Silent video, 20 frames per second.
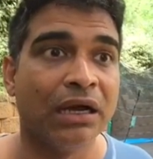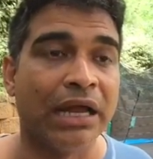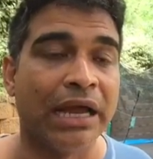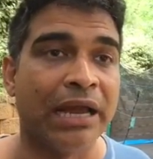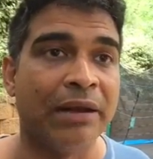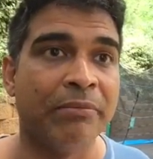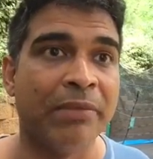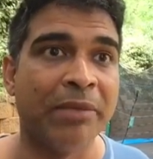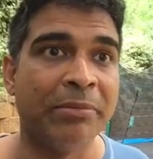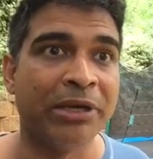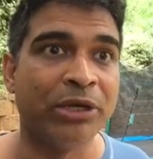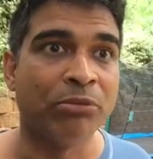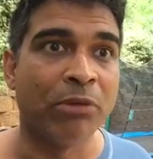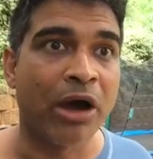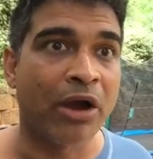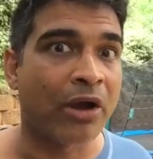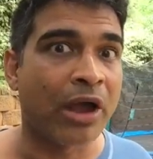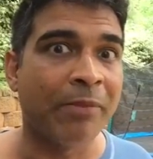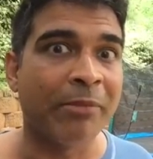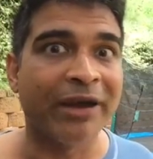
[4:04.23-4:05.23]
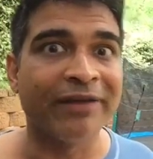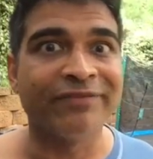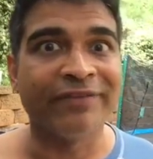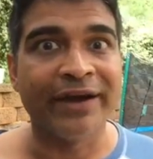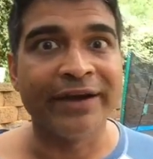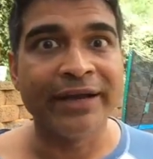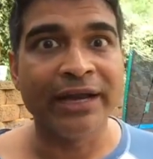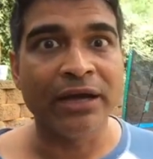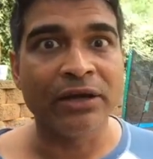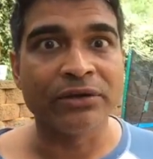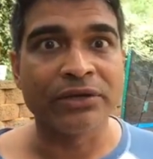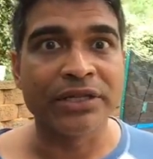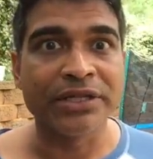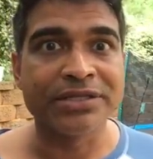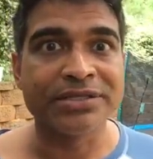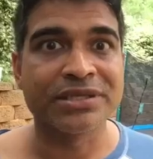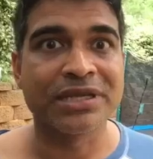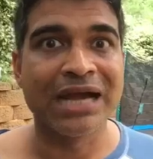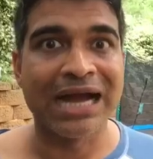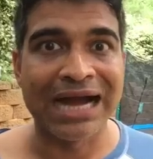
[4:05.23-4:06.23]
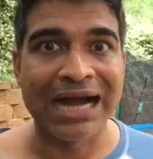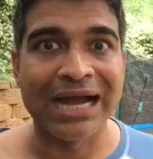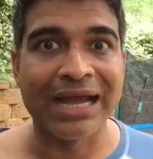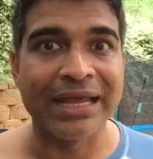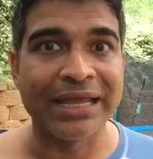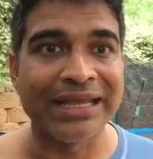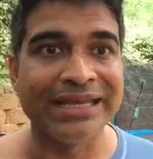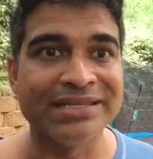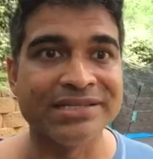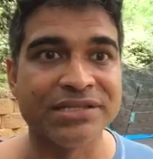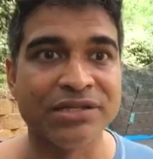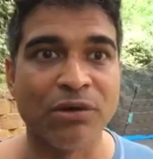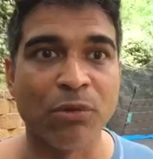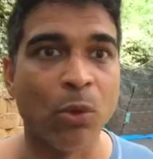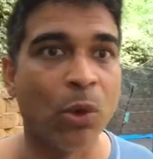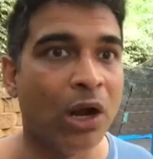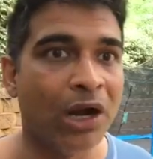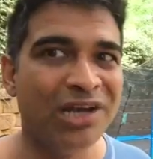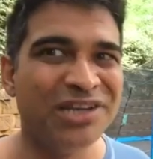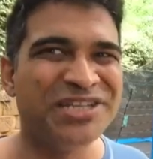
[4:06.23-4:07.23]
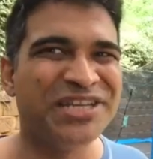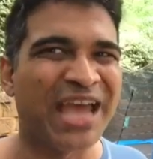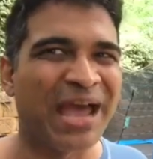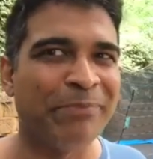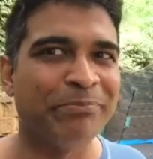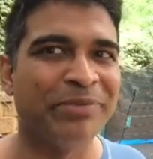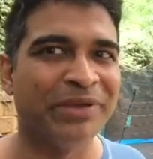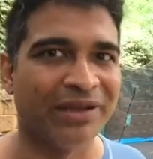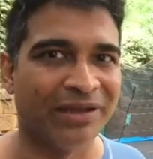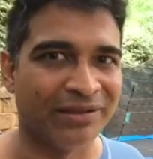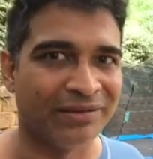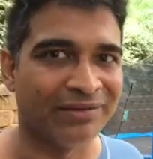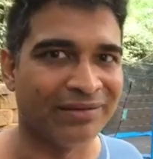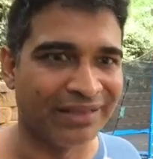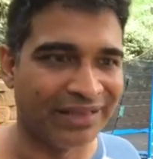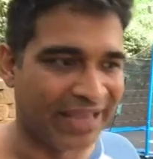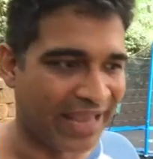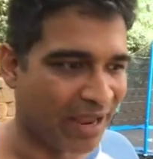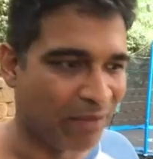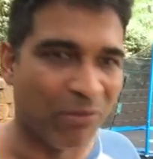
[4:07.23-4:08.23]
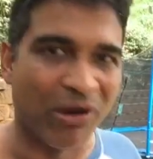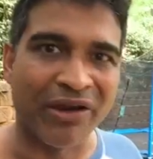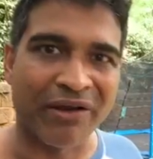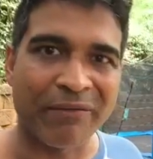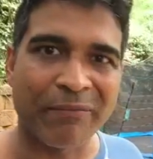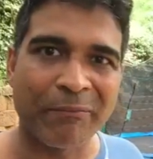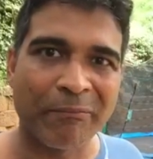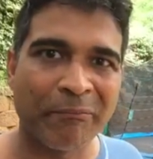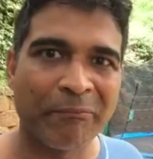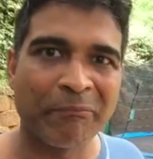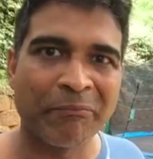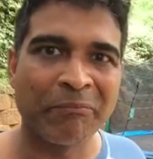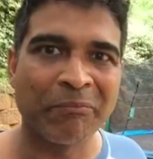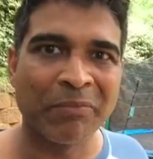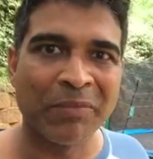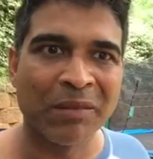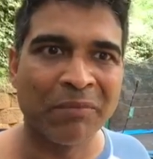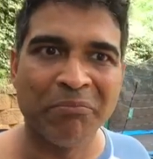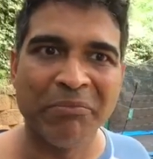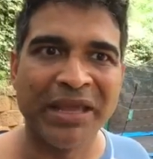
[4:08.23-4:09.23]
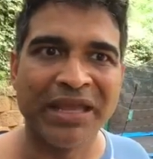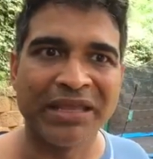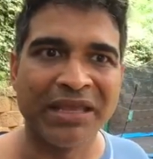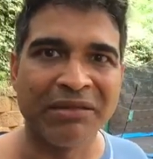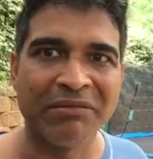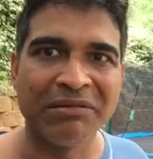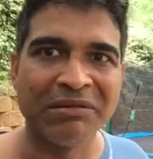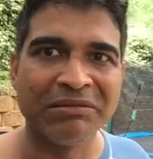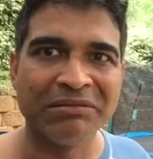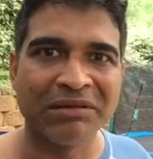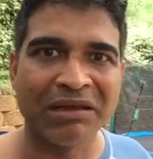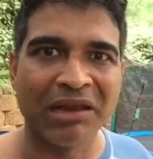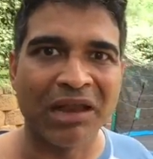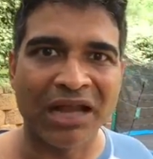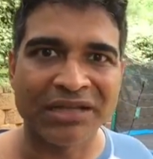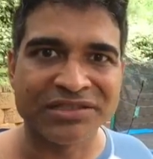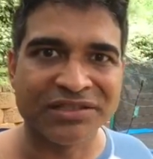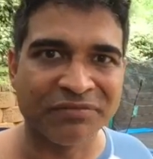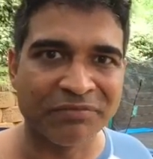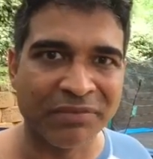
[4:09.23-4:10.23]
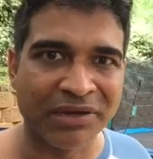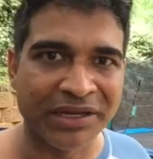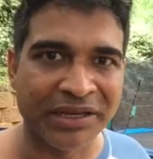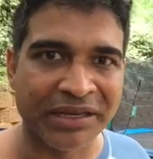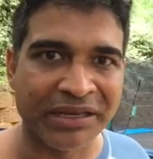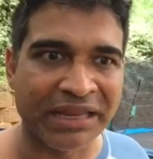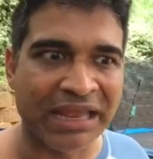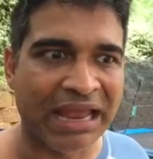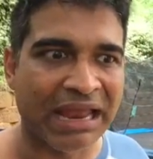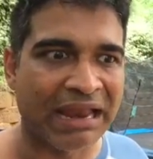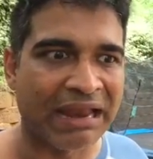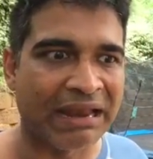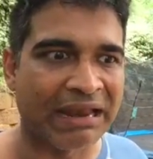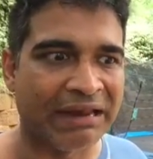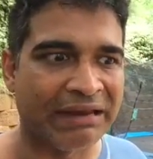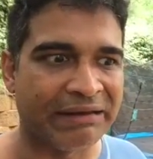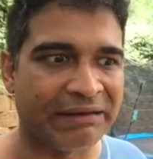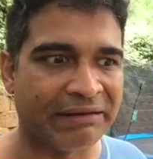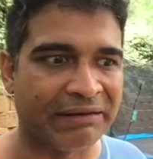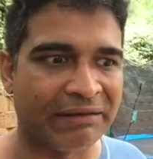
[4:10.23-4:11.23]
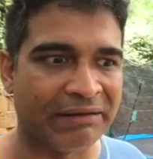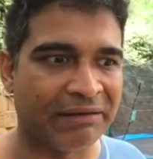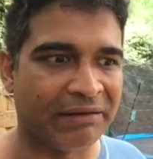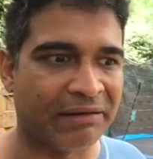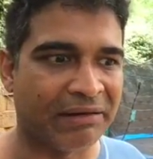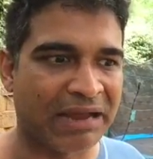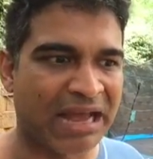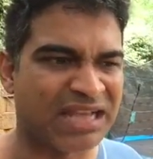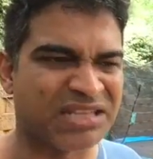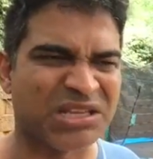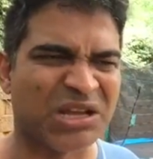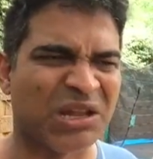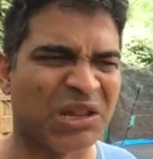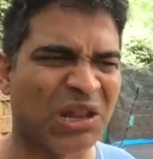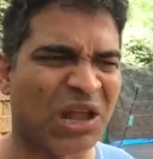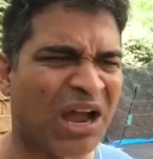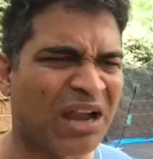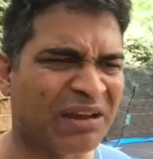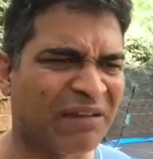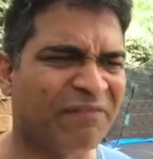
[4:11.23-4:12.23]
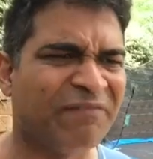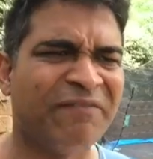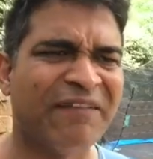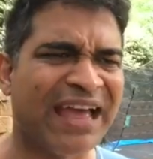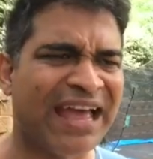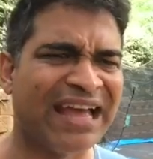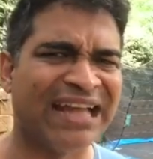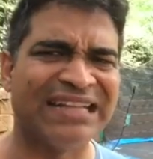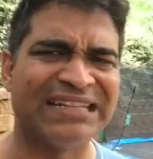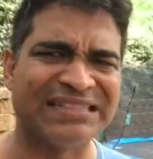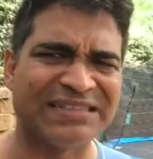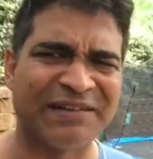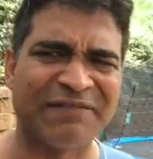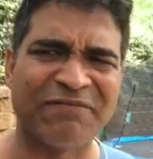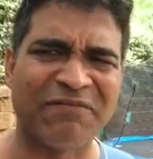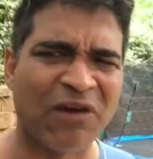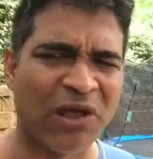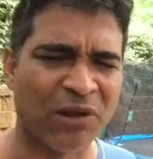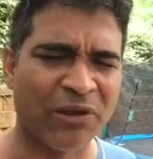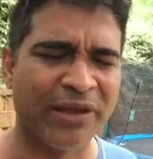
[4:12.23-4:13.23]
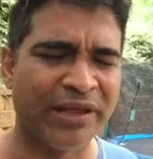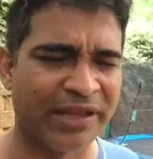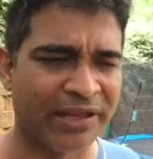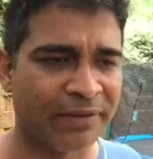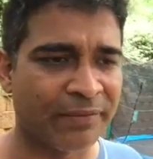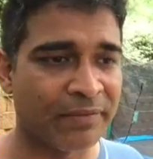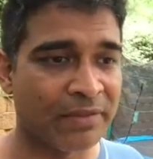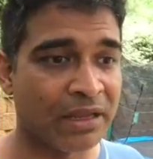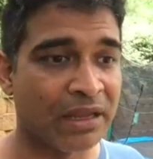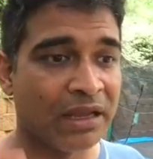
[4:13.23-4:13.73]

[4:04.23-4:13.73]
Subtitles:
And maybe tomorrow I might find out this guy is the world champion gamer, making lots of money and has a lot of fans and following,